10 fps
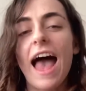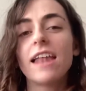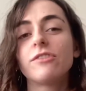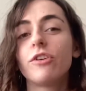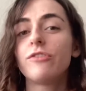
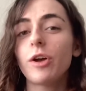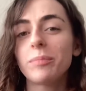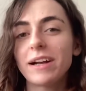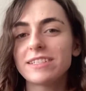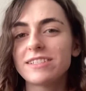And for folk
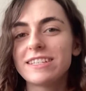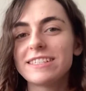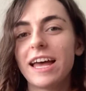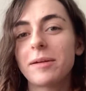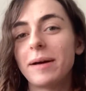practitioners
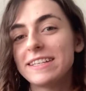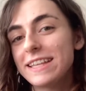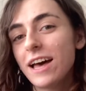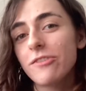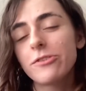like
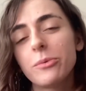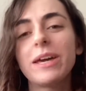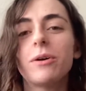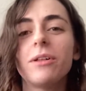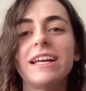myself, we
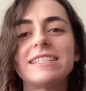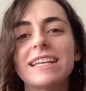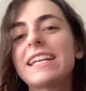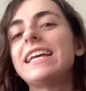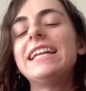call it
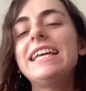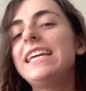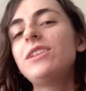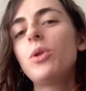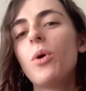
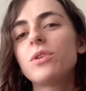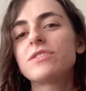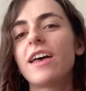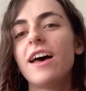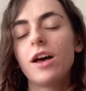Cynhyd Nos
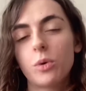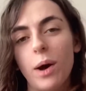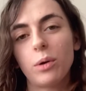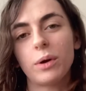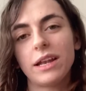y
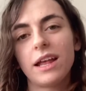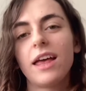Gwanwyn.